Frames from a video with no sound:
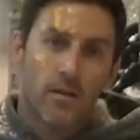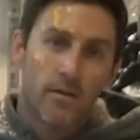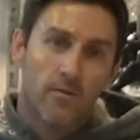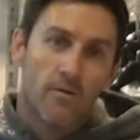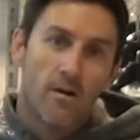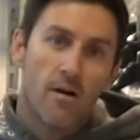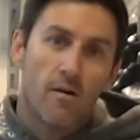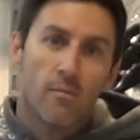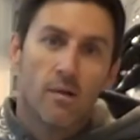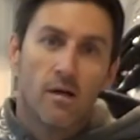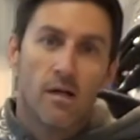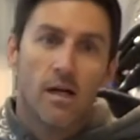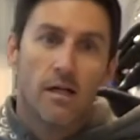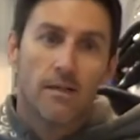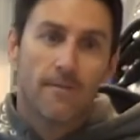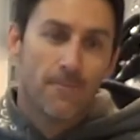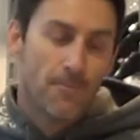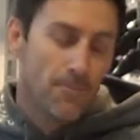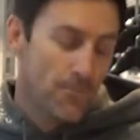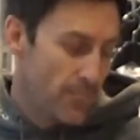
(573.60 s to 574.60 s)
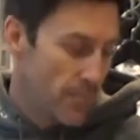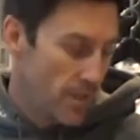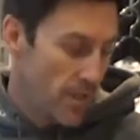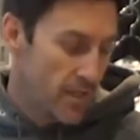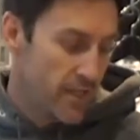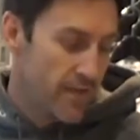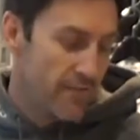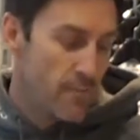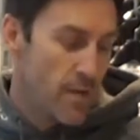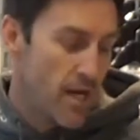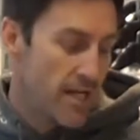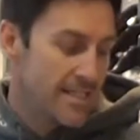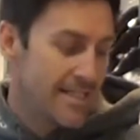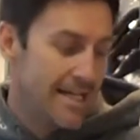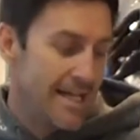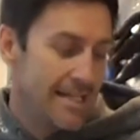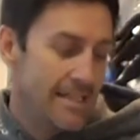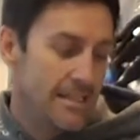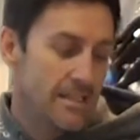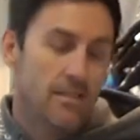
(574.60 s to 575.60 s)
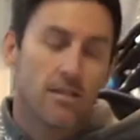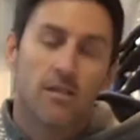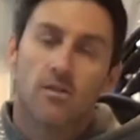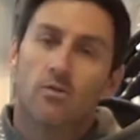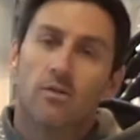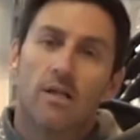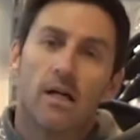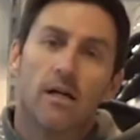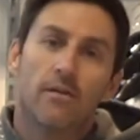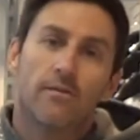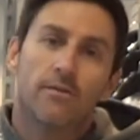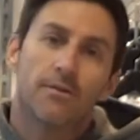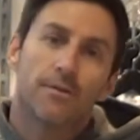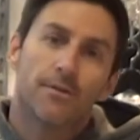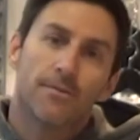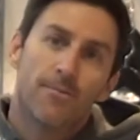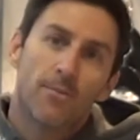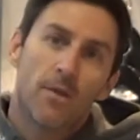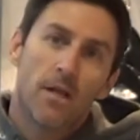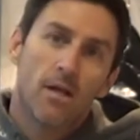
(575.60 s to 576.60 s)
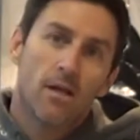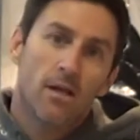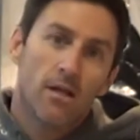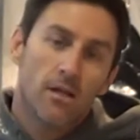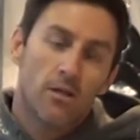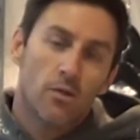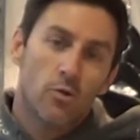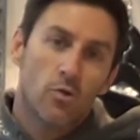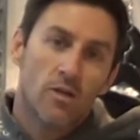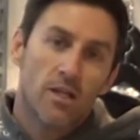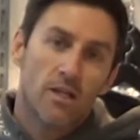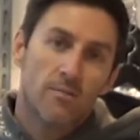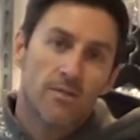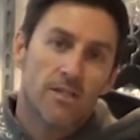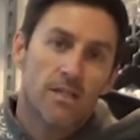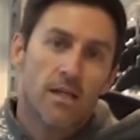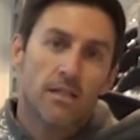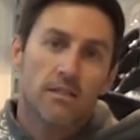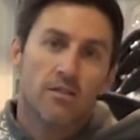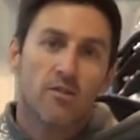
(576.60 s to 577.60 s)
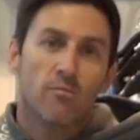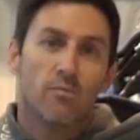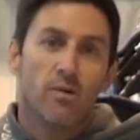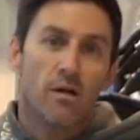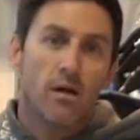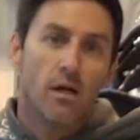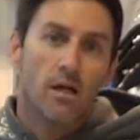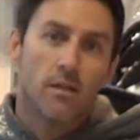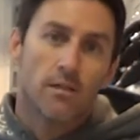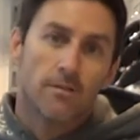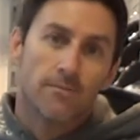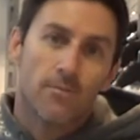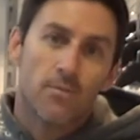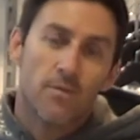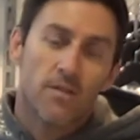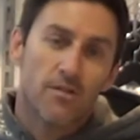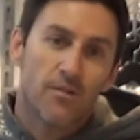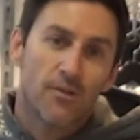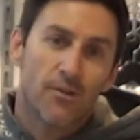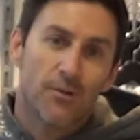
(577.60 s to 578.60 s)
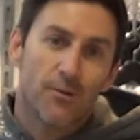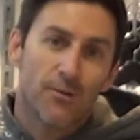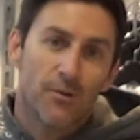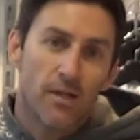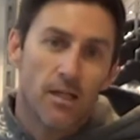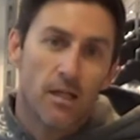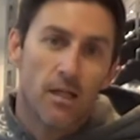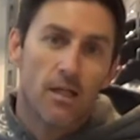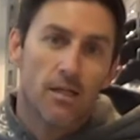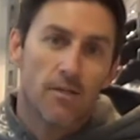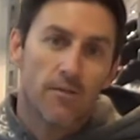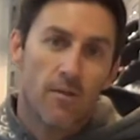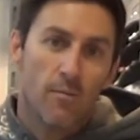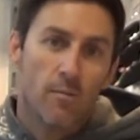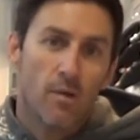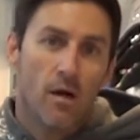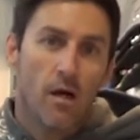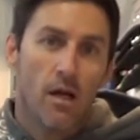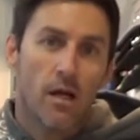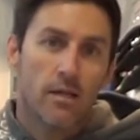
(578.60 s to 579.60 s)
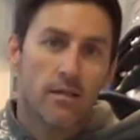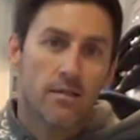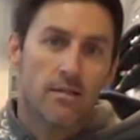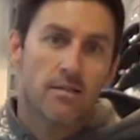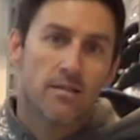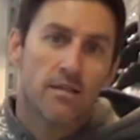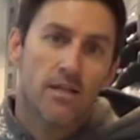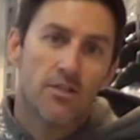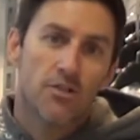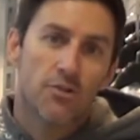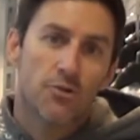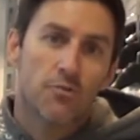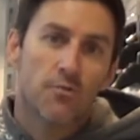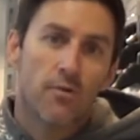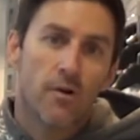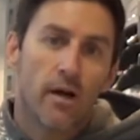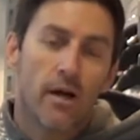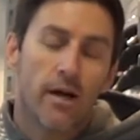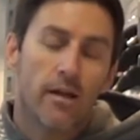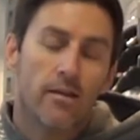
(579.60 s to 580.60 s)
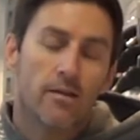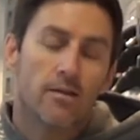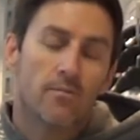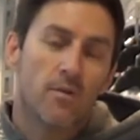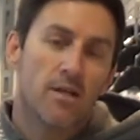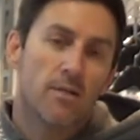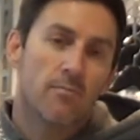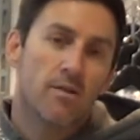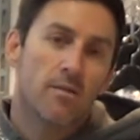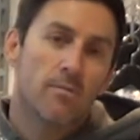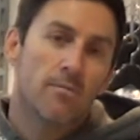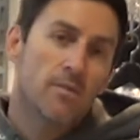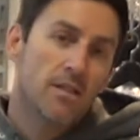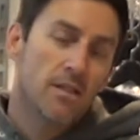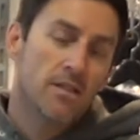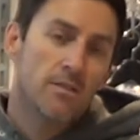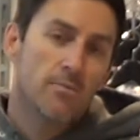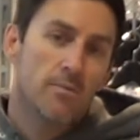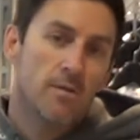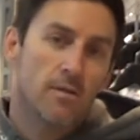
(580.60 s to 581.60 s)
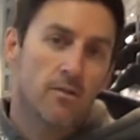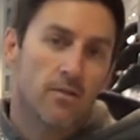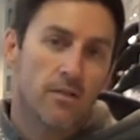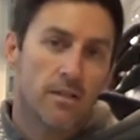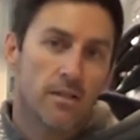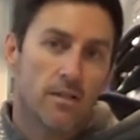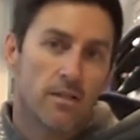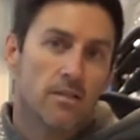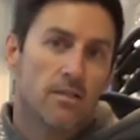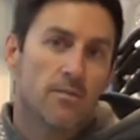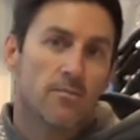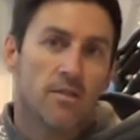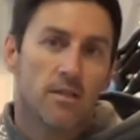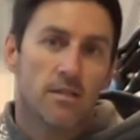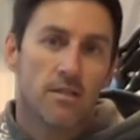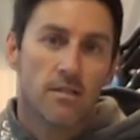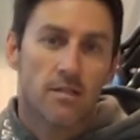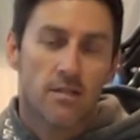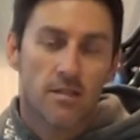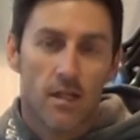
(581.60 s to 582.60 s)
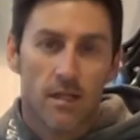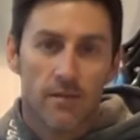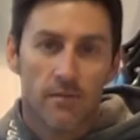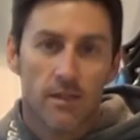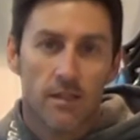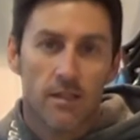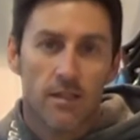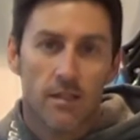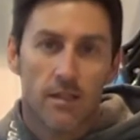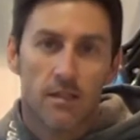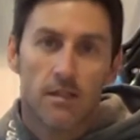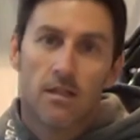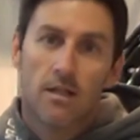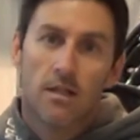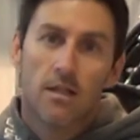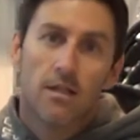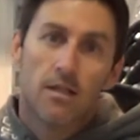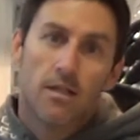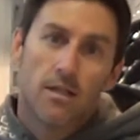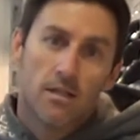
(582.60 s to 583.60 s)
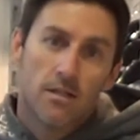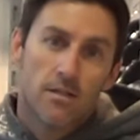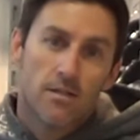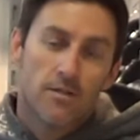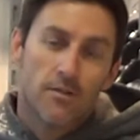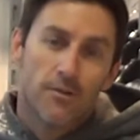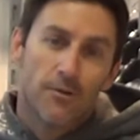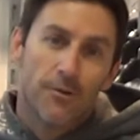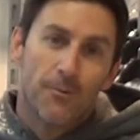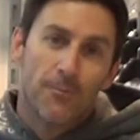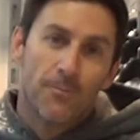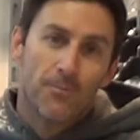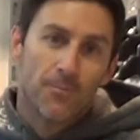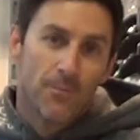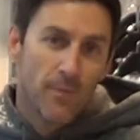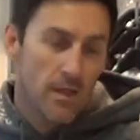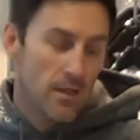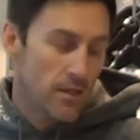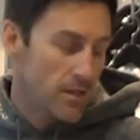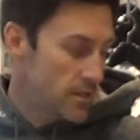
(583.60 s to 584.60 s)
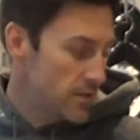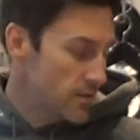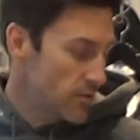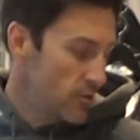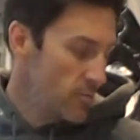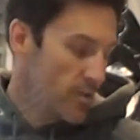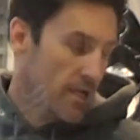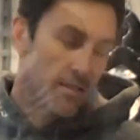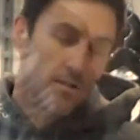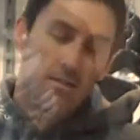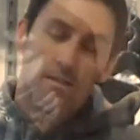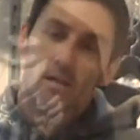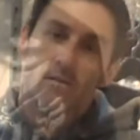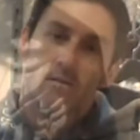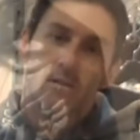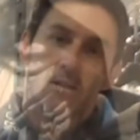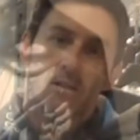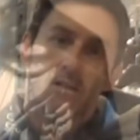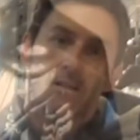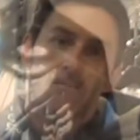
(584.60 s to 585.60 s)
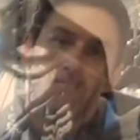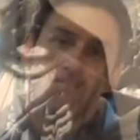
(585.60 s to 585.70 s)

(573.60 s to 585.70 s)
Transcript: got the right bike and you've maintained it and looked after it, it all comes down to the pilot. So yeah, if the pilot isn't such a good rider, then maybe you need to be looking into some decent safety gear. So it's all about safety. One